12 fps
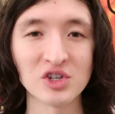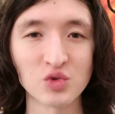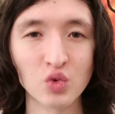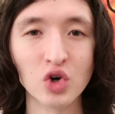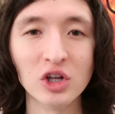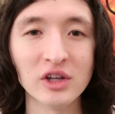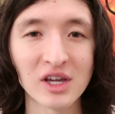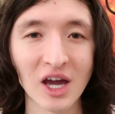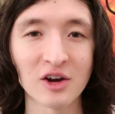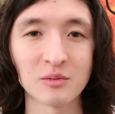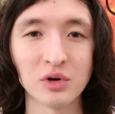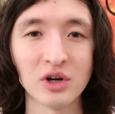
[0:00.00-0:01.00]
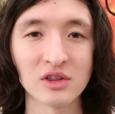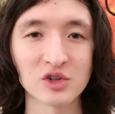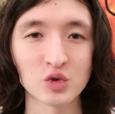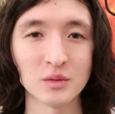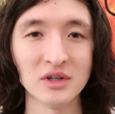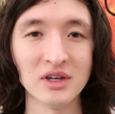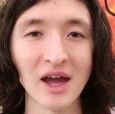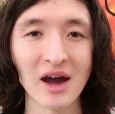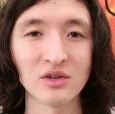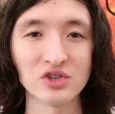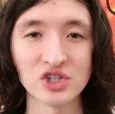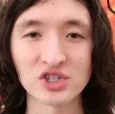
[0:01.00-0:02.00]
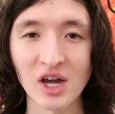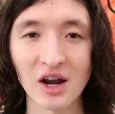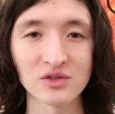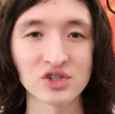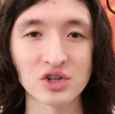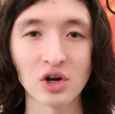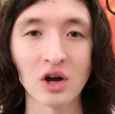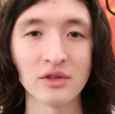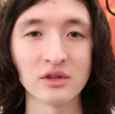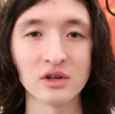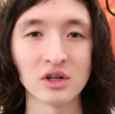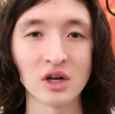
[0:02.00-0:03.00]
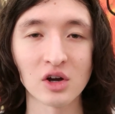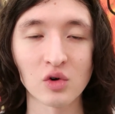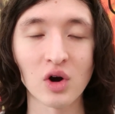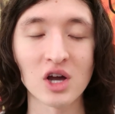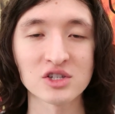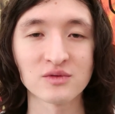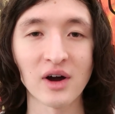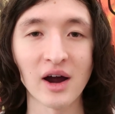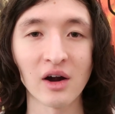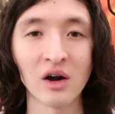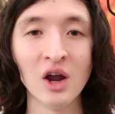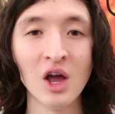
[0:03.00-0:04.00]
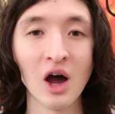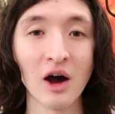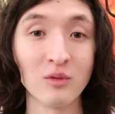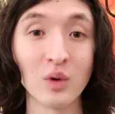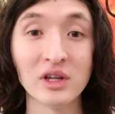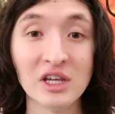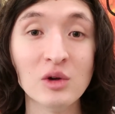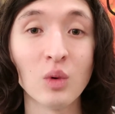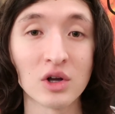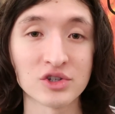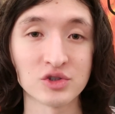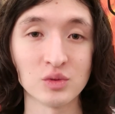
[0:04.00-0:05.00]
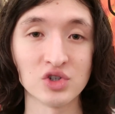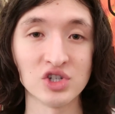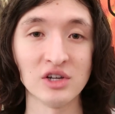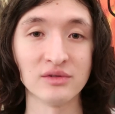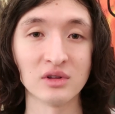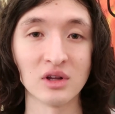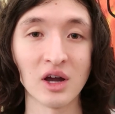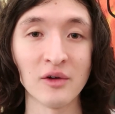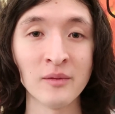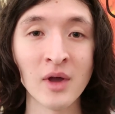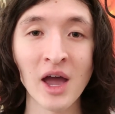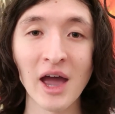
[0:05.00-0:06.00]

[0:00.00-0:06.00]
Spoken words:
He's really kind of putting this woman down. She's kind of just caught in the crossfire of what he wants to achieve in life.